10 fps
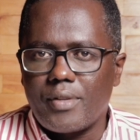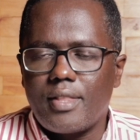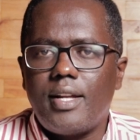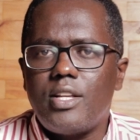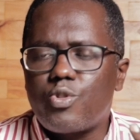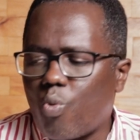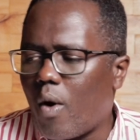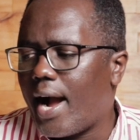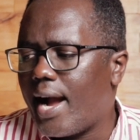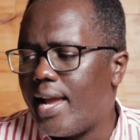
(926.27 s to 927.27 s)
That is
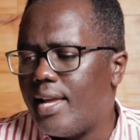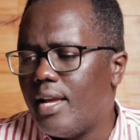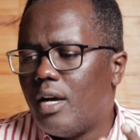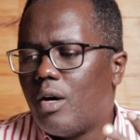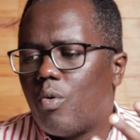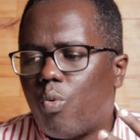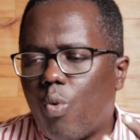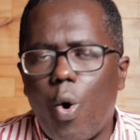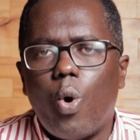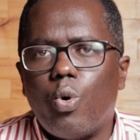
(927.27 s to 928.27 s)
why
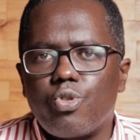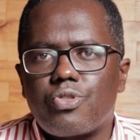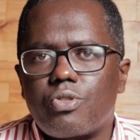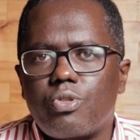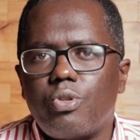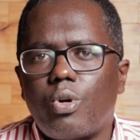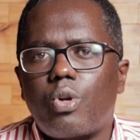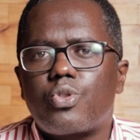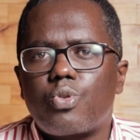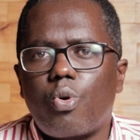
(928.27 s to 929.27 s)
wars do
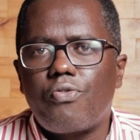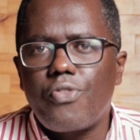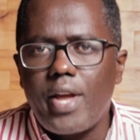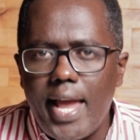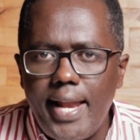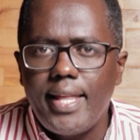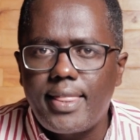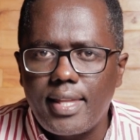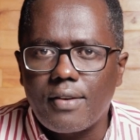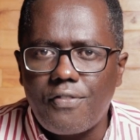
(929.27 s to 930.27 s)
not solve
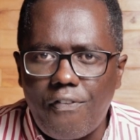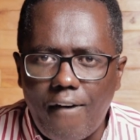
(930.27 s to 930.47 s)
anything.